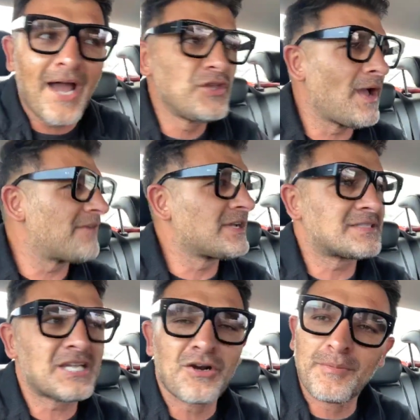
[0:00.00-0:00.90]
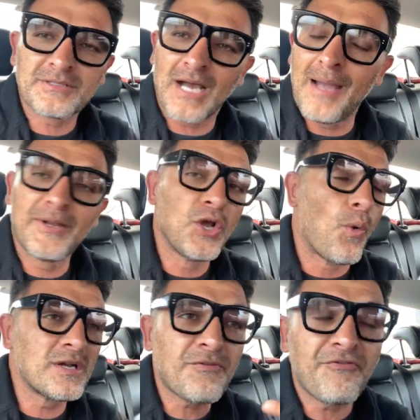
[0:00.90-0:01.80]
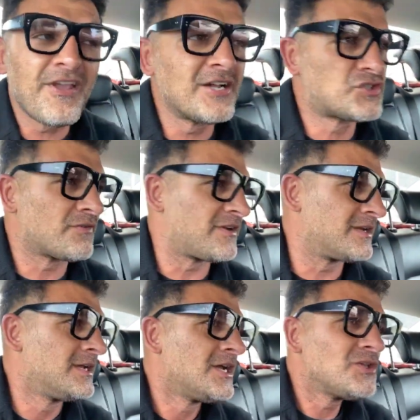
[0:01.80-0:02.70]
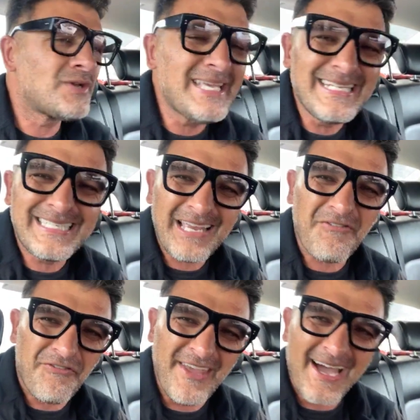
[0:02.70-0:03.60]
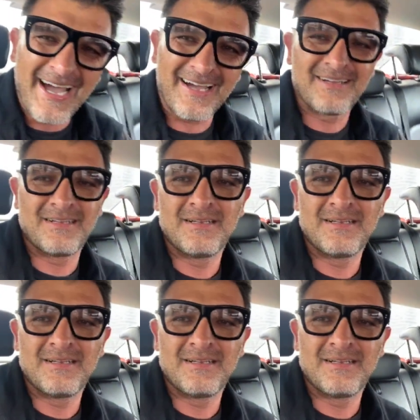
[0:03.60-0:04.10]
you're having a terrible time and you're always fear-driven. You're eating fear.